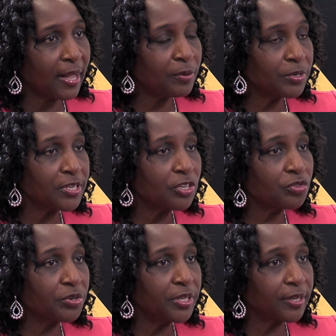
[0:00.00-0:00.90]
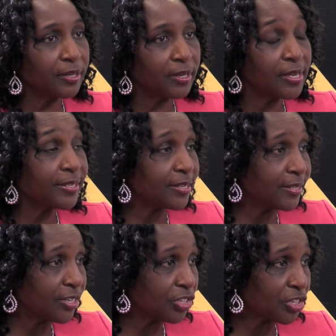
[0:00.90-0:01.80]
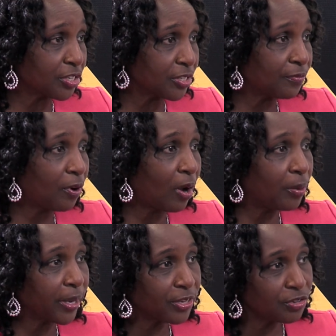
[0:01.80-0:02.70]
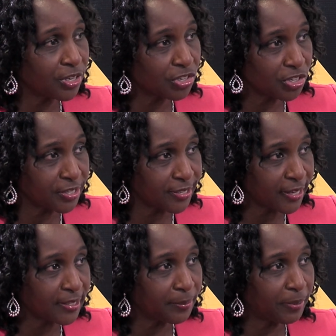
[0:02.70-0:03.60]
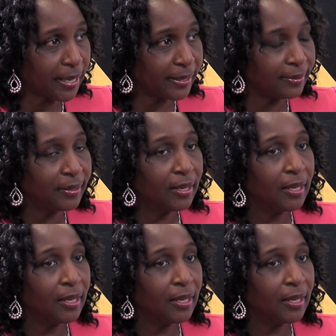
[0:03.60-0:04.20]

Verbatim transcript: I would say during the consultations for our education sector plan,